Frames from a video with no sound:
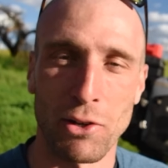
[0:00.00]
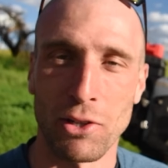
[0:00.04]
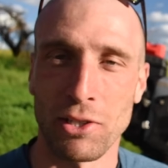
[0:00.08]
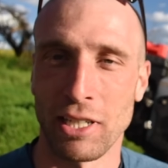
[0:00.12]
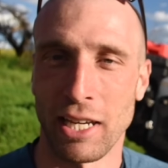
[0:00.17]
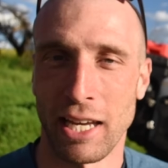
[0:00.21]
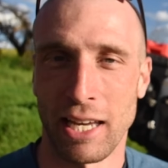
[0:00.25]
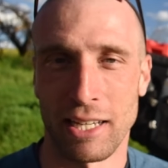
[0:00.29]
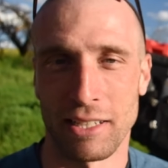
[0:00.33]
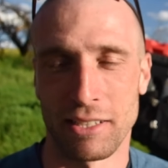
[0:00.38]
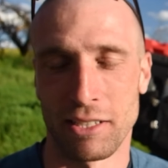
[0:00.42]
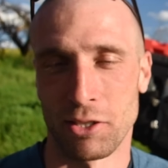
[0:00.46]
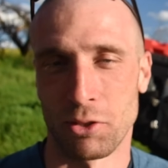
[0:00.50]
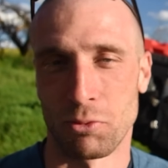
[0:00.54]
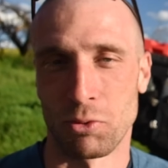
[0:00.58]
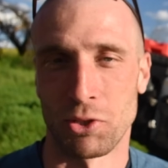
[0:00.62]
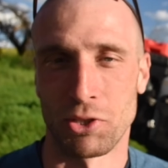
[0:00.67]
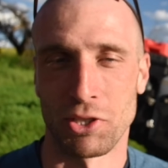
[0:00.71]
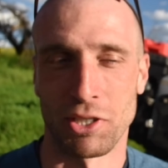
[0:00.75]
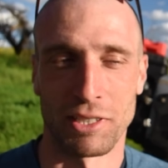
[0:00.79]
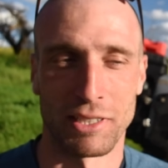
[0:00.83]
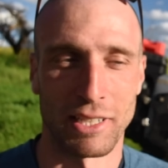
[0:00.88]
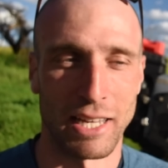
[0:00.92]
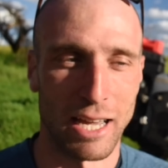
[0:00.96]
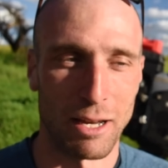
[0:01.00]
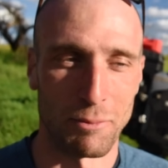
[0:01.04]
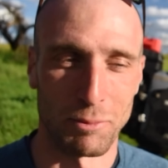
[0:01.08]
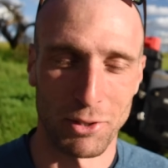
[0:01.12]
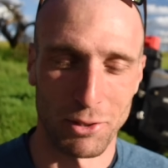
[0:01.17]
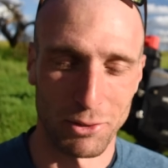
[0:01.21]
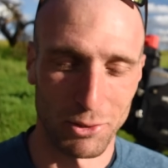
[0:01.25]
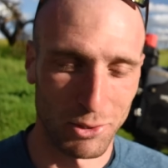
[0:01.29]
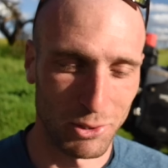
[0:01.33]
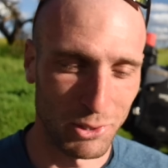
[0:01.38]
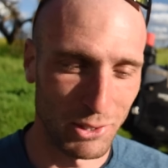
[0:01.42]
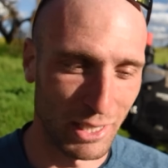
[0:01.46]
old cases were just
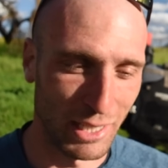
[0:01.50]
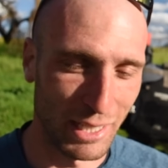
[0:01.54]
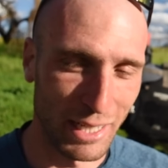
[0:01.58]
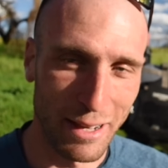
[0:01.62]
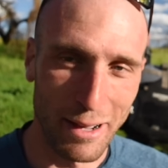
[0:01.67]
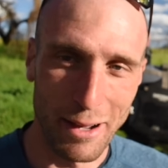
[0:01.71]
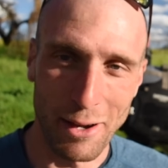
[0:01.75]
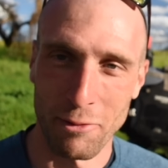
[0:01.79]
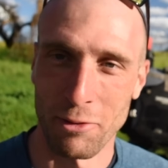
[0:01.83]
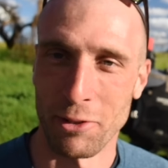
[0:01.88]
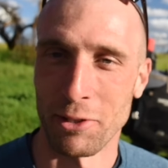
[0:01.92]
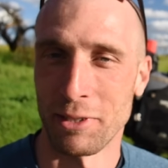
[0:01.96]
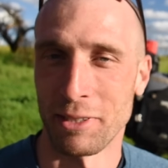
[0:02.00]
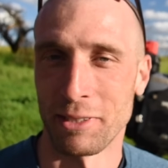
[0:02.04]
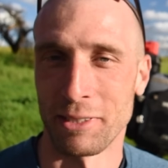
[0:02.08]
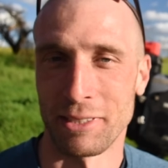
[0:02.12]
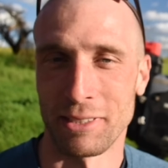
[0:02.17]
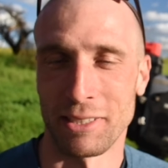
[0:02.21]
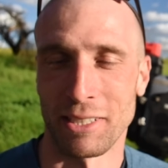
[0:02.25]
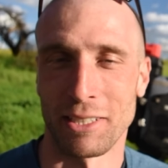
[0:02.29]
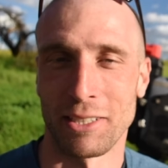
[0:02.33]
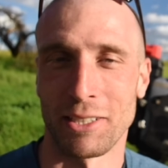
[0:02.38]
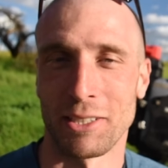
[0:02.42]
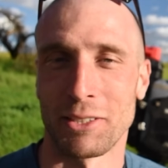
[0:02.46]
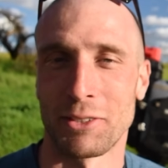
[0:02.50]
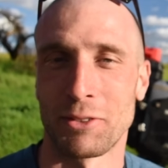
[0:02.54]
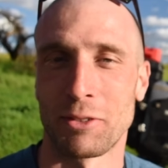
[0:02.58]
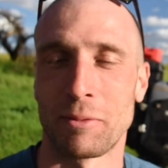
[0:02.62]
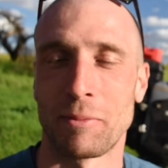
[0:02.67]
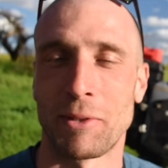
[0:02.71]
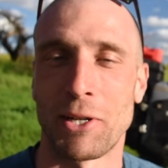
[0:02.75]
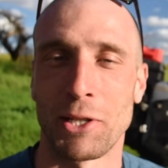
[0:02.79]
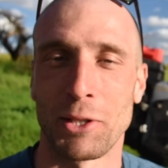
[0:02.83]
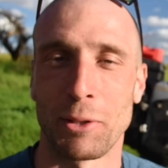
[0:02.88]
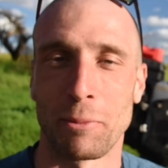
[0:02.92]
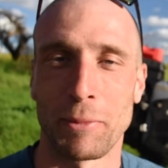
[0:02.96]
absolutely covered in stickers
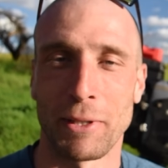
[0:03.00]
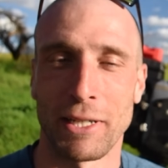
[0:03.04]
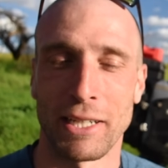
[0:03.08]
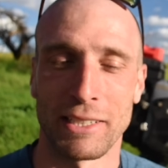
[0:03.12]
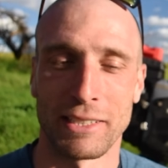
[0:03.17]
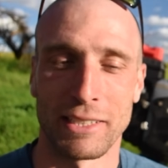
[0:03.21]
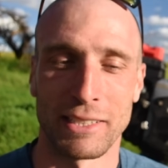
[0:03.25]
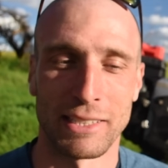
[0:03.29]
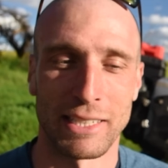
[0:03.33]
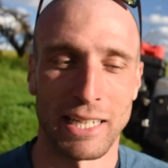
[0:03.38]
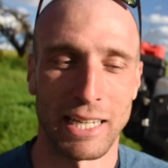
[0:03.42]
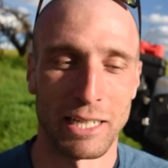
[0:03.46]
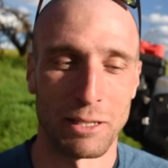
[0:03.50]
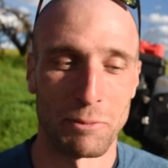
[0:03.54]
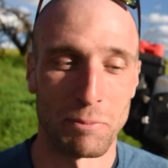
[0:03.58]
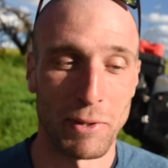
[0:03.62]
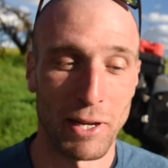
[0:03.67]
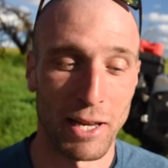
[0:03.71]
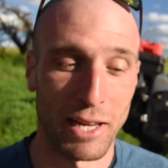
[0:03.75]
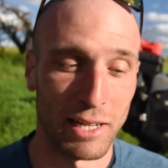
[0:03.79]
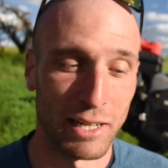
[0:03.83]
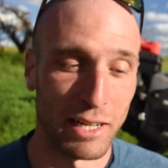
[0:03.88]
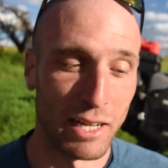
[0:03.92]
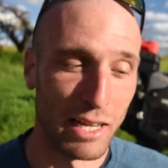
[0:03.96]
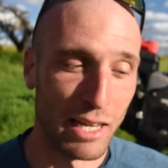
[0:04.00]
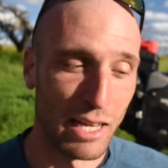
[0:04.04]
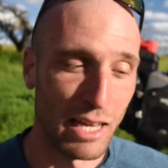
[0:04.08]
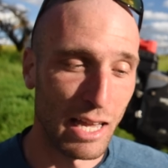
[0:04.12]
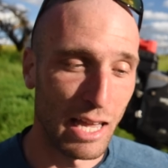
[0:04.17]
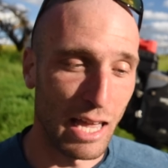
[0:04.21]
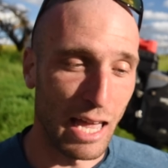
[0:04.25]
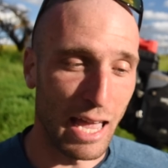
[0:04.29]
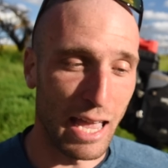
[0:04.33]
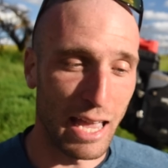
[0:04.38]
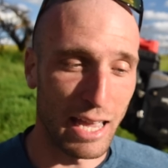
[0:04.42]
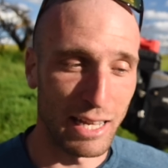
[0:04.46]
from all the places I had been,
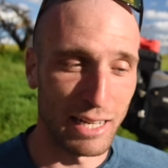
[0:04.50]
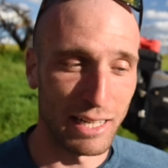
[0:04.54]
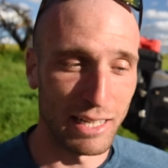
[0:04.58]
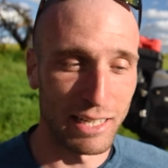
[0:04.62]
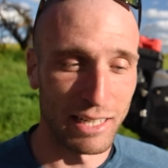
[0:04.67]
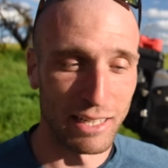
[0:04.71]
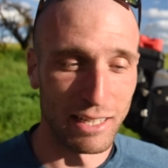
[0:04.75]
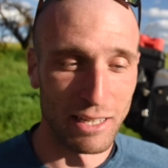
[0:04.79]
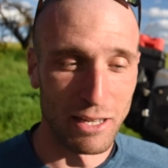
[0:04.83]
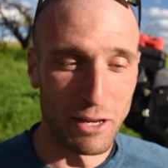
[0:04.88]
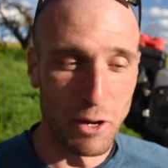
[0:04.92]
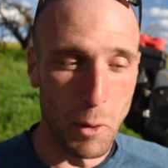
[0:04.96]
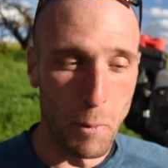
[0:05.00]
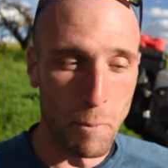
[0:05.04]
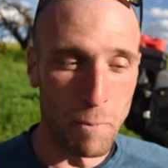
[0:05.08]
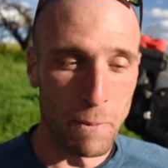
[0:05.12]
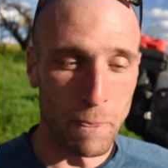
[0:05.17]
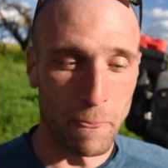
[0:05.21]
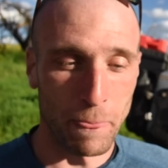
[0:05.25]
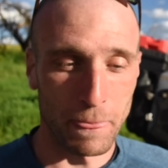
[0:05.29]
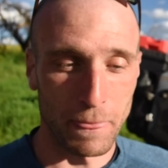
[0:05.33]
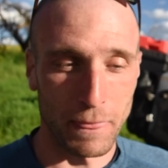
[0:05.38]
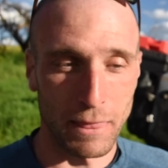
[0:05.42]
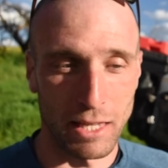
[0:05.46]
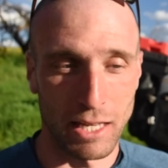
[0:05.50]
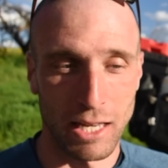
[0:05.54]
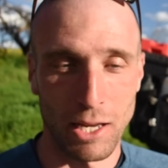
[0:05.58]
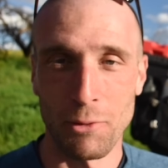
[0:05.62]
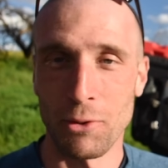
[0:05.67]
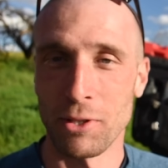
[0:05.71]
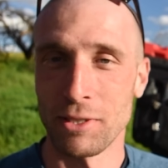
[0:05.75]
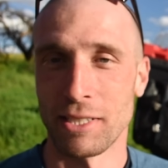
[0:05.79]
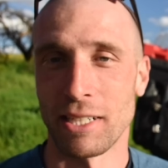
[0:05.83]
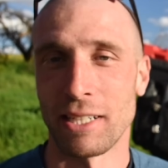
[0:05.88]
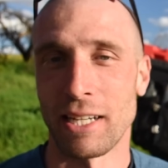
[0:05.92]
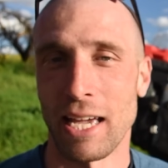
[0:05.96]
and it
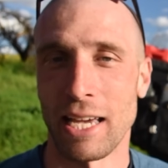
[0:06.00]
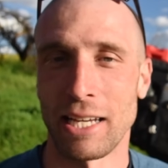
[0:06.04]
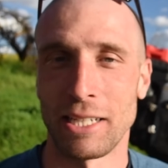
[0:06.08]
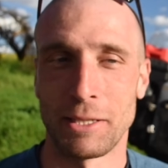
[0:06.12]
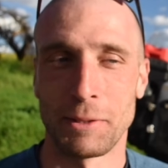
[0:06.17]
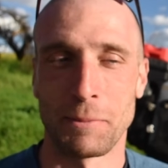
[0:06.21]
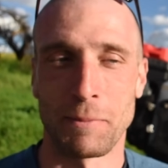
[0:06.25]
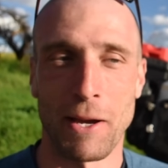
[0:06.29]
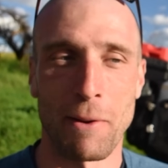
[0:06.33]
was a nice